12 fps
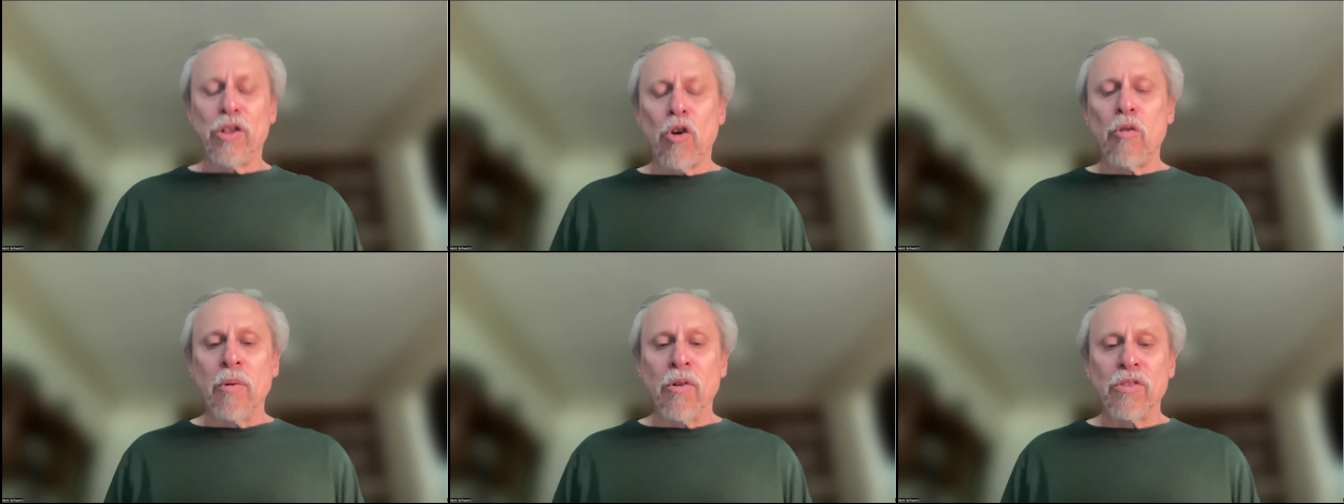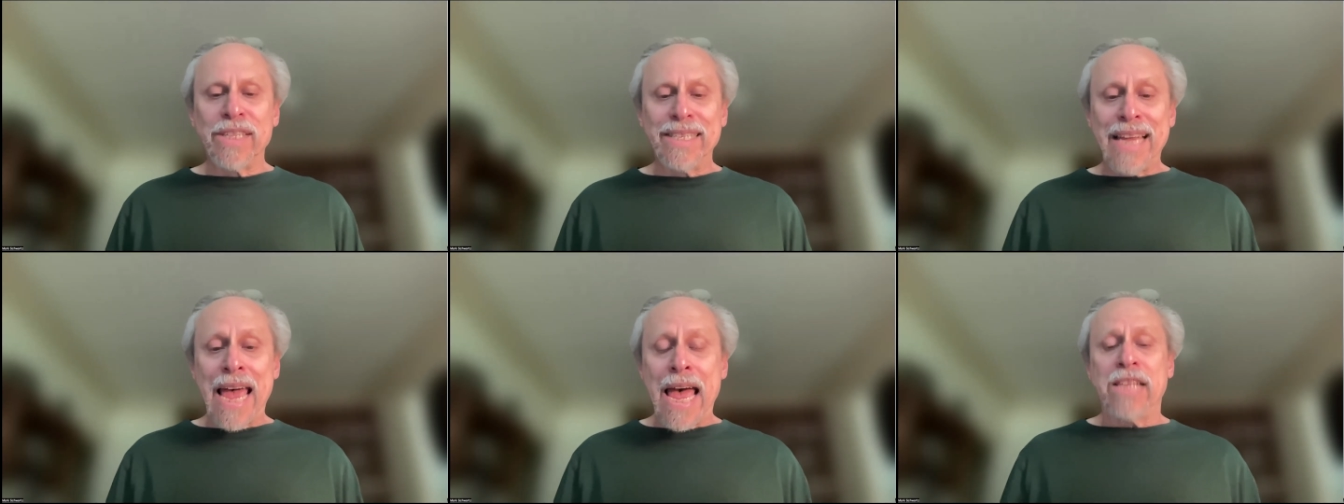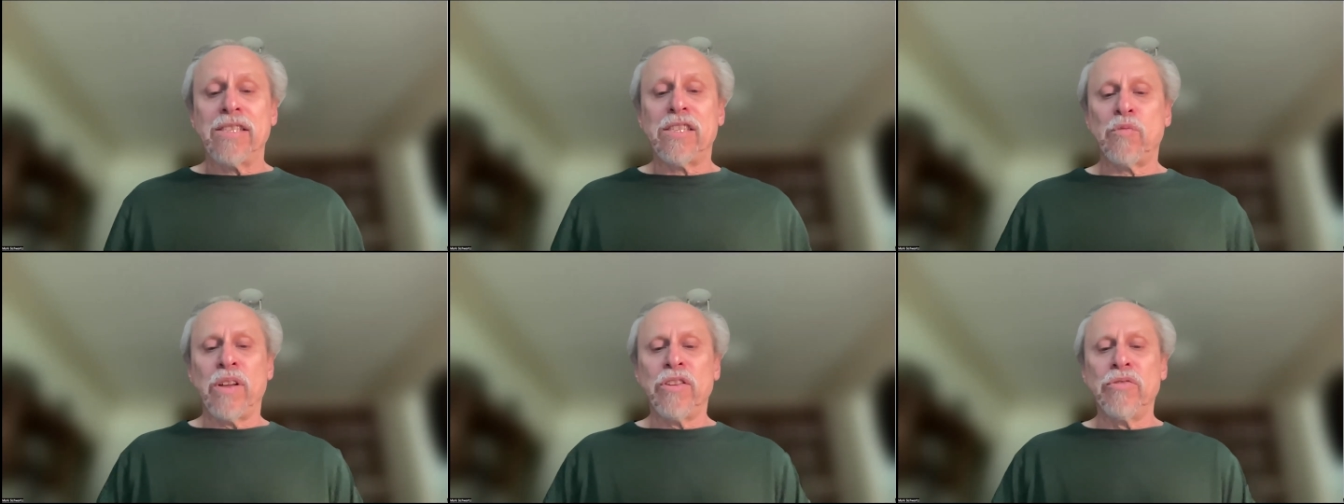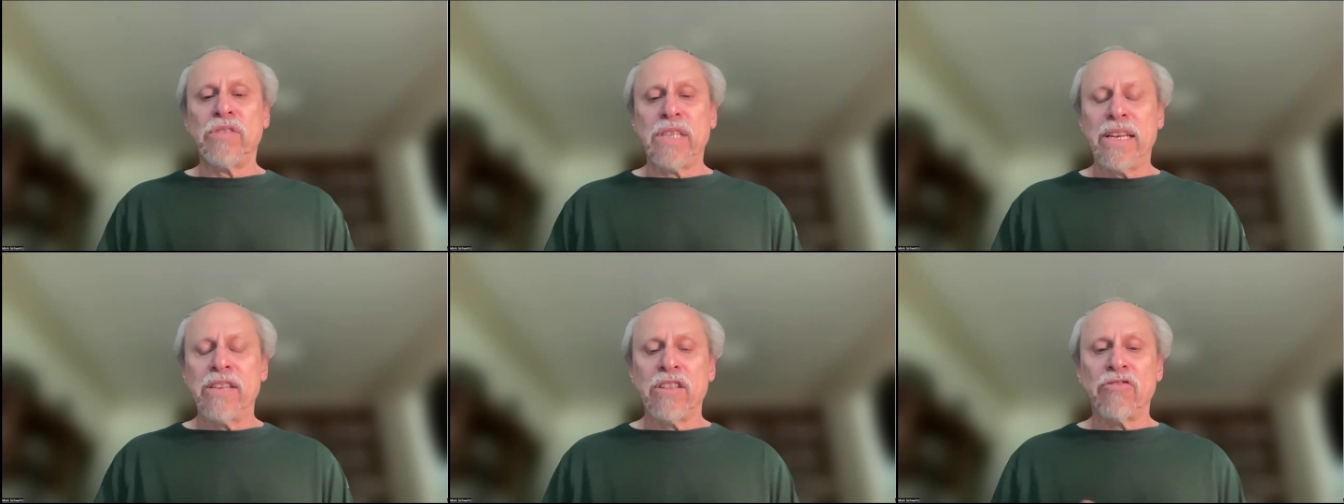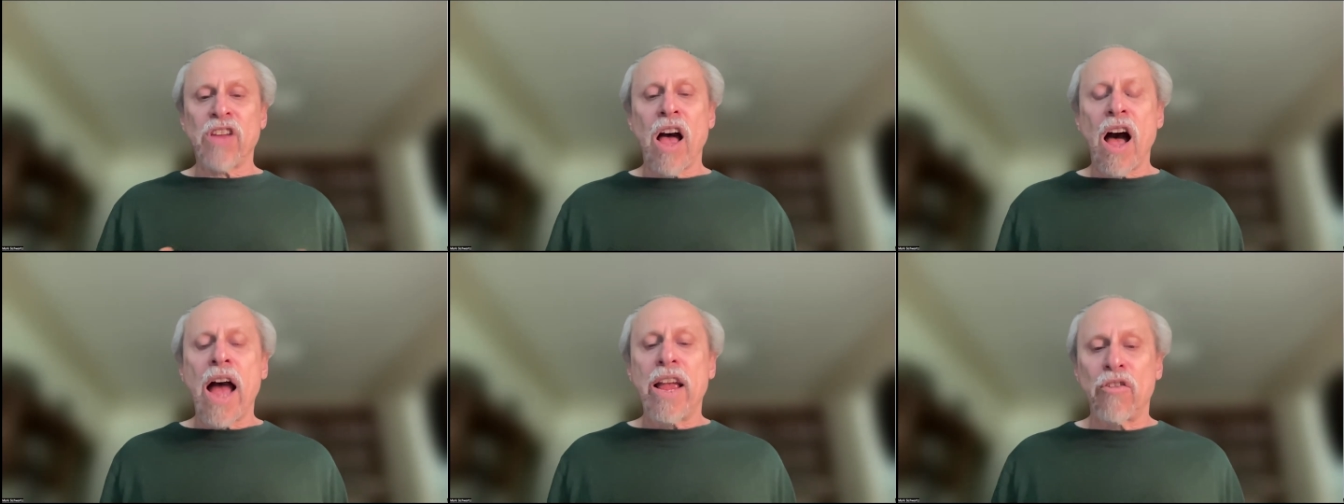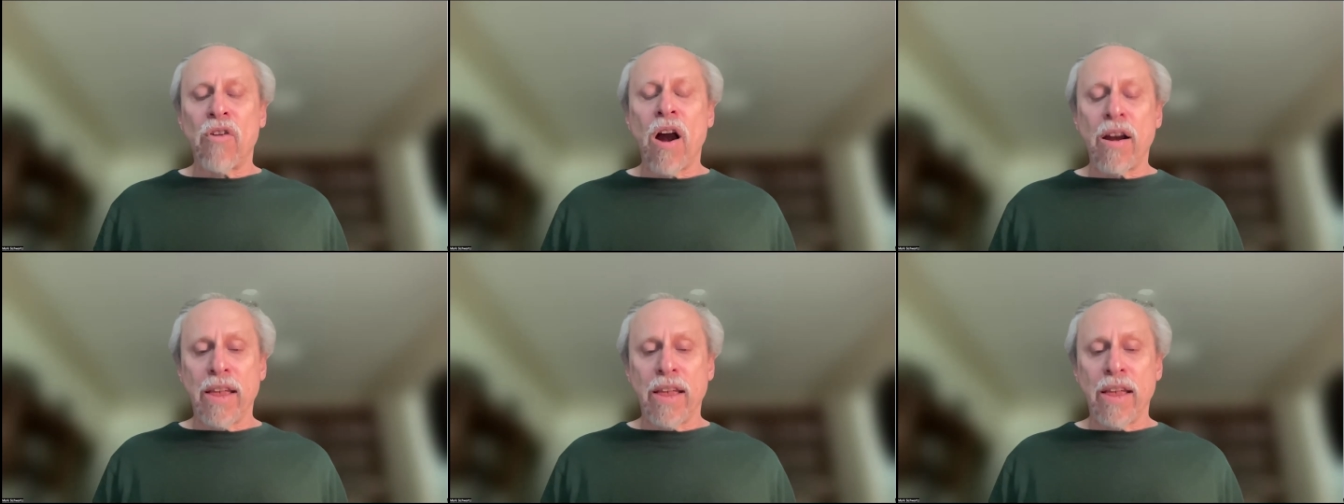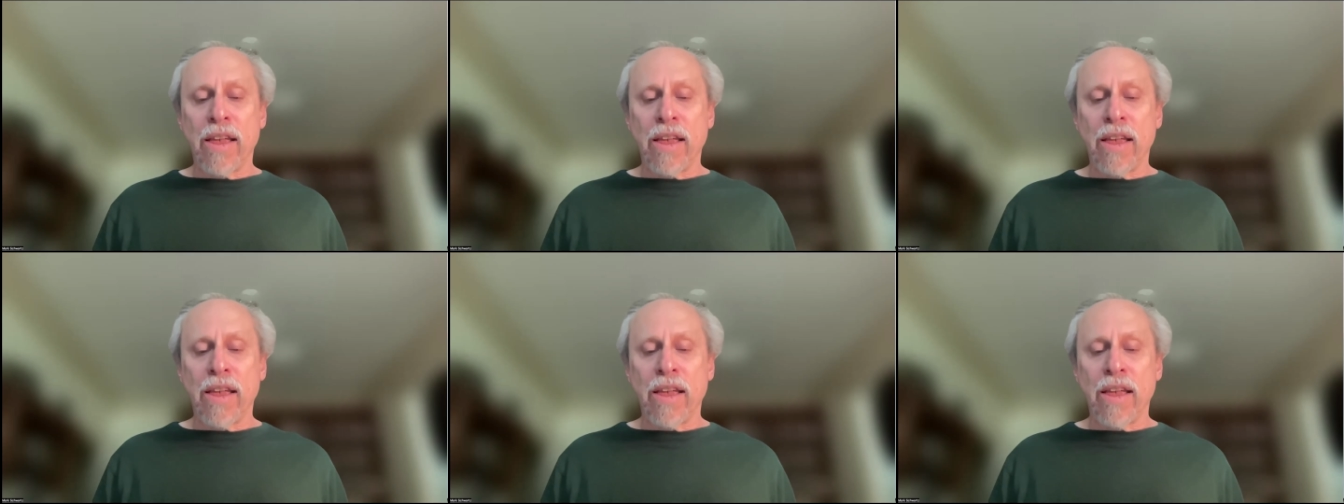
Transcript: global debts, what you see is there's a hierarchy.